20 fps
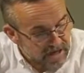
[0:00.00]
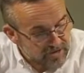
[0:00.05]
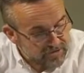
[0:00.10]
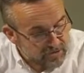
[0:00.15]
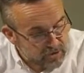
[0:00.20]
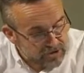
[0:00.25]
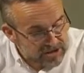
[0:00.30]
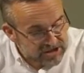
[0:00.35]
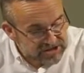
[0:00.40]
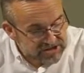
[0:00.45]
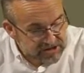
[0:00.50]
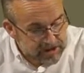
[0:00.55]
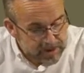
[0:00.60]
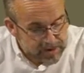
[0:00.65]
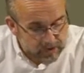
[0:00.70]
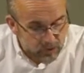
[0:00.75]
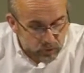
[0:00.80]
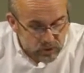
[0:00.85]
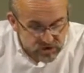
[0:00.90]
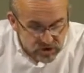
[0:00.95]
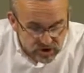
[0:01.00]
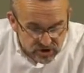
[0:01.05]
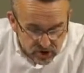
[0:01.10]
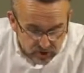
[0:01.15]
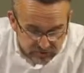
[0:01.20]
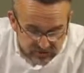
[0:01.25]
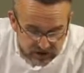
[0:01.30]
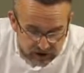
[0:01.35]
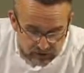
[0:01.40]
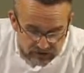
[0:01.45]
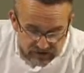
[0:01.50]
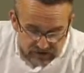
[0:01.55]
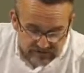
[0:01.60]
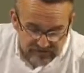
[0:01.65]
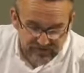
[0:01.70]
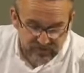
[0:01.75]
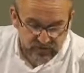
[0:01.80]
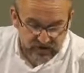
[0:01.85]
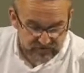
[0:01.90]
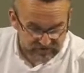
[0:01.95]
And notice when you jump down
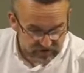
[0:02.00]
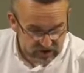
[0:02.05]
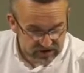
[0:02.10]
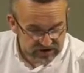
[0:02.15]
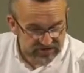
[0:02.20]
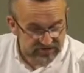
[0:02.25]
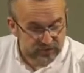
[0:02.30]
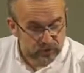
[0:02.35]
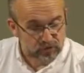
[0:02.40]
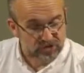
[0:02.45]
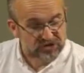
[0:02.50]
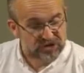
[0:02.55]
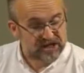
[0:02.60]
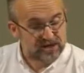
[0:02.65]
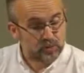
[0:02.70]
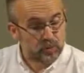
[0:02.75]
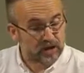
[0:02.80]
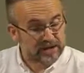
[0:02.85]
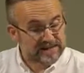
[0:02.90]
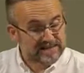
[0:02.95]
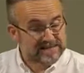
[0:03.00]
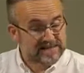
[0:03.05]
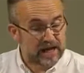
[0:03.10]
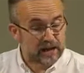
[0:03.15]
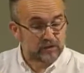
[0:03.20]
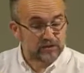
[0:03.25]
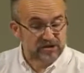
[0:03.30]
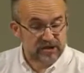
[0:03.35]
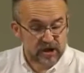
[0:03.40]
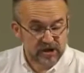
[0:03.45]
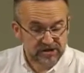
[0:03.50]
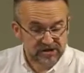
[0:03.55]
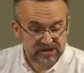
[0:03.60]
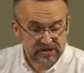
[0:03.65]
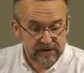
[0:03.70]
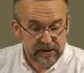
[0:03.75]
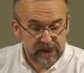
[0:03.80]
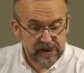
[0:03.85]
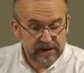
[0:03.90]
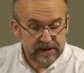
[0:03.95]
to verse 14 what he tells
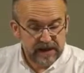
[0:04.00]
us.